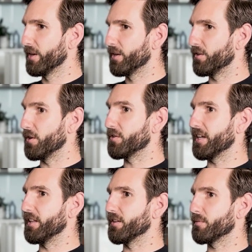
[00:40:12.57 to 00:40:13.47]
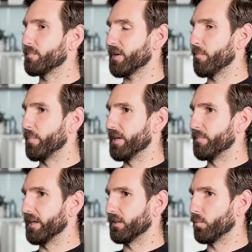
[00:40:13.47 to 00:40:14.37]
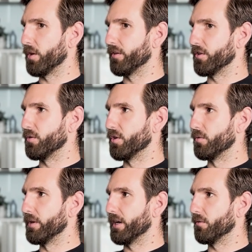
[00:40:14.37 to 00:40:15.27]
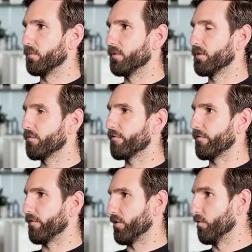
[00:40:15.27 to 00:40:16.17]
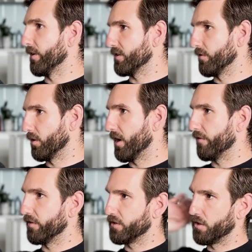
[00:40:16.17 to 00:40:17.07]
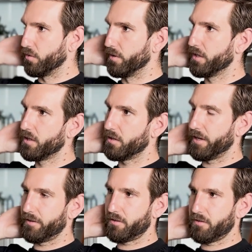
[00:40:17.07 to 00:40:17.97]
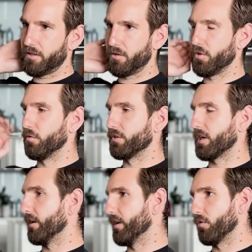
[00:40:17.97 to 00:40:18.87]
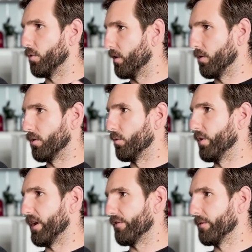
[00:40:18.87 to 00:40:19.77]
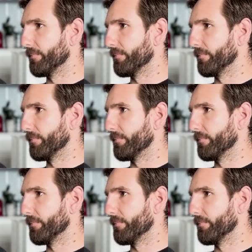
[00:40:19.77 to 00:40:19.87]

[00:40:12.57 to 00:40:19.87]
Do you see this company being the one that you do now for the rest of your life until, like, I don't know, you retire or whatever?